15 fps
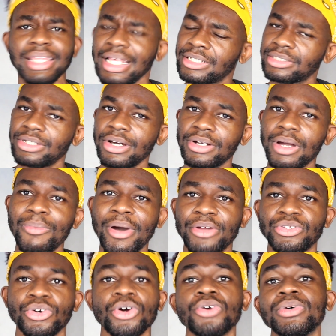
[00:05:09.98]
Let's talk
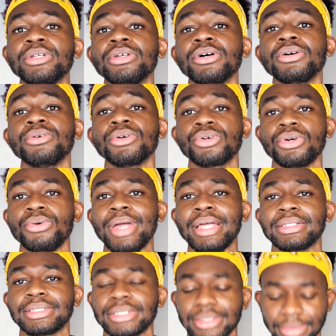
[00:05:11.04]
about Ooredoo
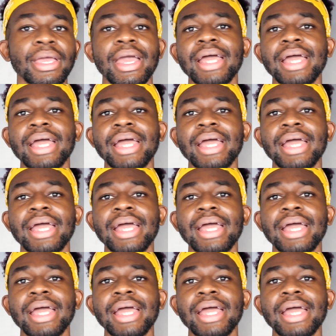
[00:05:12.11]
Kuwait.